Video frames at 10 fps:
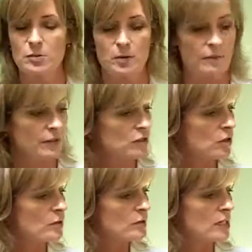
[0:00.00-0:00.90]
That's perfect.
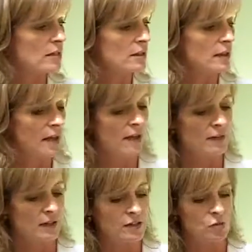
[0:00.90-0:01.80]
So say you're going to
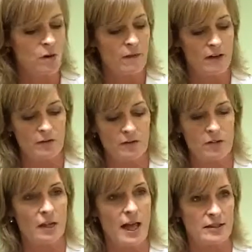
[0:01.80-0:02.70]
have like a
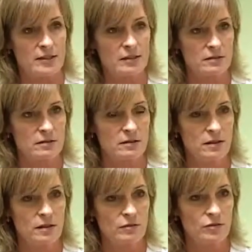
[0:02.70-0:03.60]
12-ounce glass,
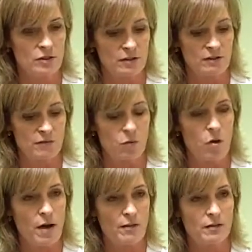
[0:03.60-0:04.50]
just of
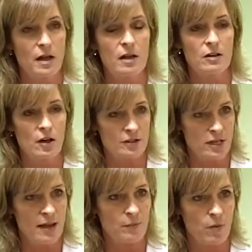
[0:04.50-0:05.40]
water,
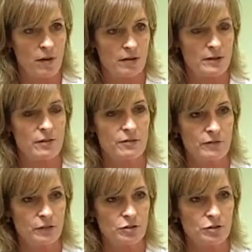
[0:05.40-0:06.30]
not tap water, either
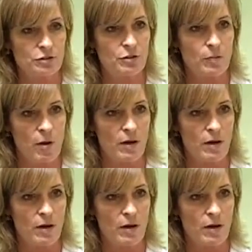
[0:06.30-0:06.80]
filtered or